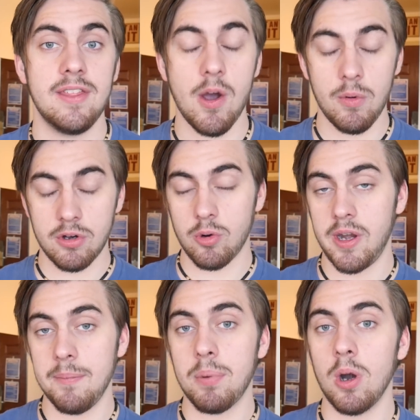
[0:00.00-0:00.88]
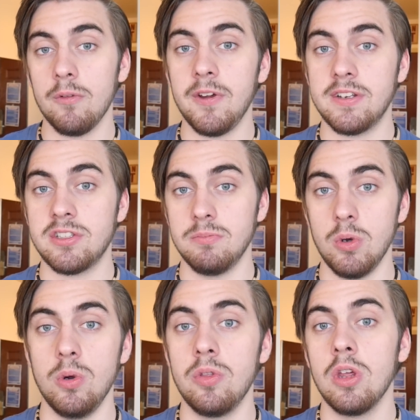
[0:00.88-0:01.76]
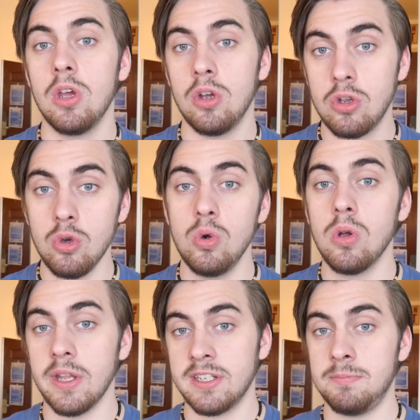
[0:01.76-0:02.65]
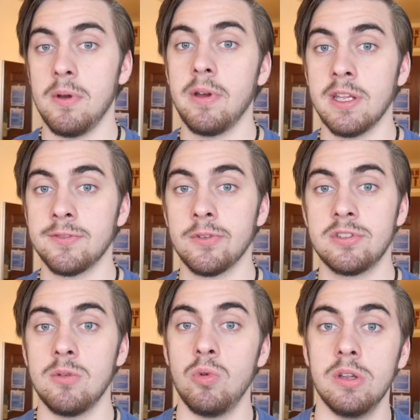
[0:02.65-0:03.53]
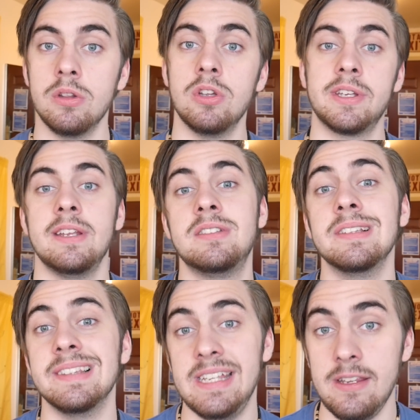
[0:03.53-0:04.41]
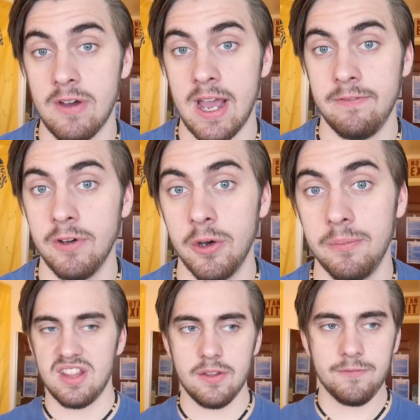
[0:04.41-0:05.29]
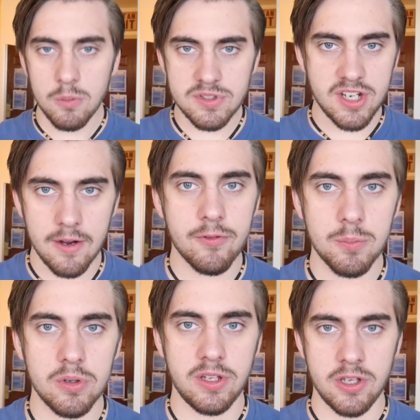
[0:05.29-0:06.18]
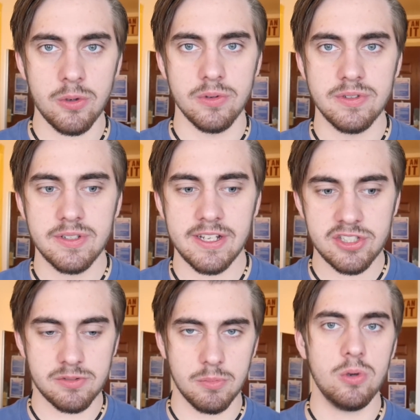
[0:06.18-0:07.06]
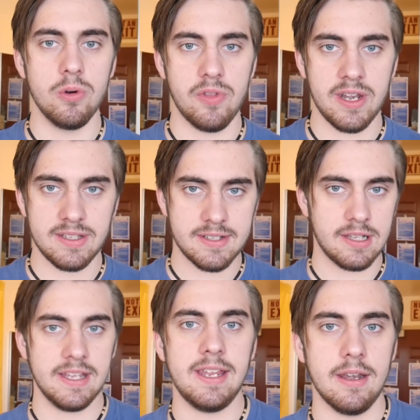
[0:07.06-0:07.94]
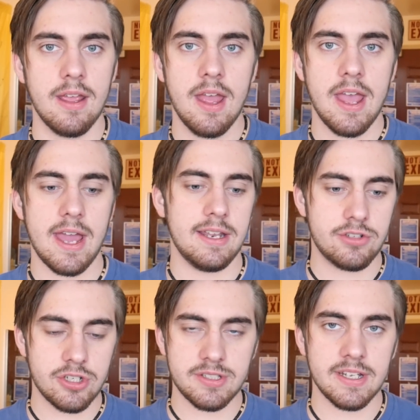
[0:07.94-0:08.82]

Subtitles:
that would create a perfect, smooth Google experience for someone looking to leave iPhone. The phone's comfortable to use. It's smooth and it's clean, and it's